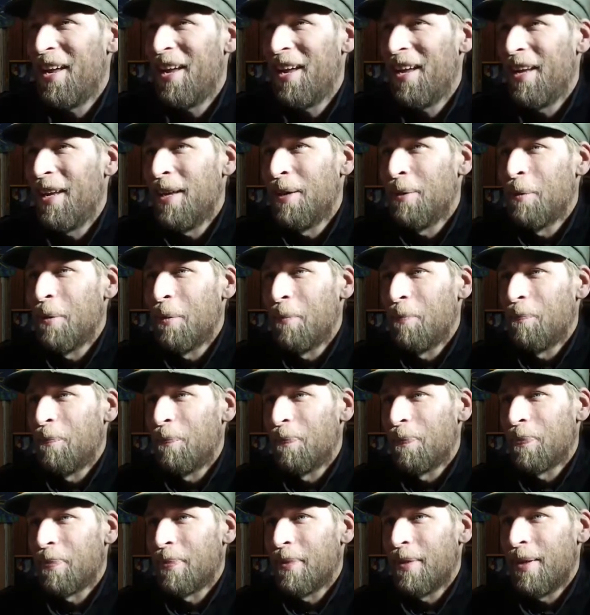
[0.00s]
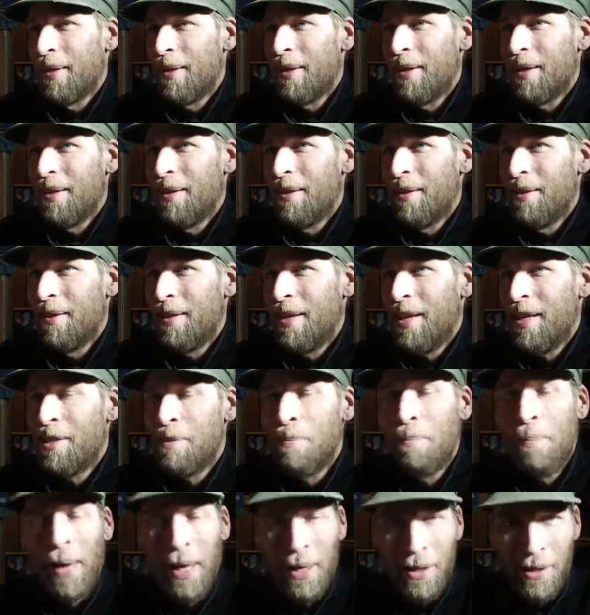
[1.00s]
I,
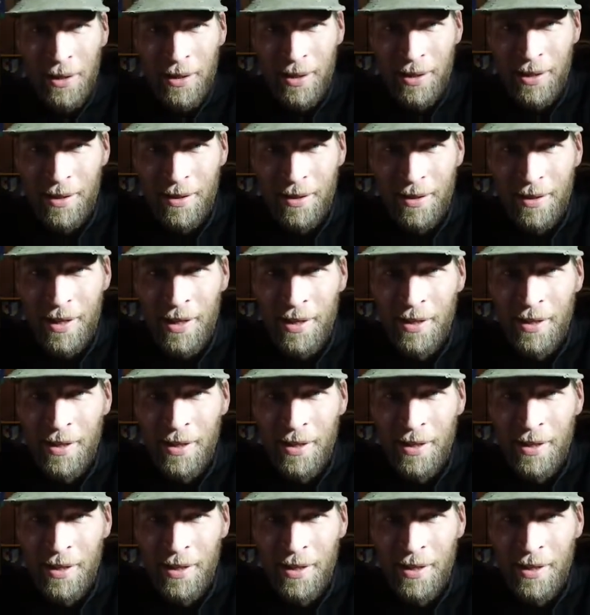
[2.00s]
it's metals,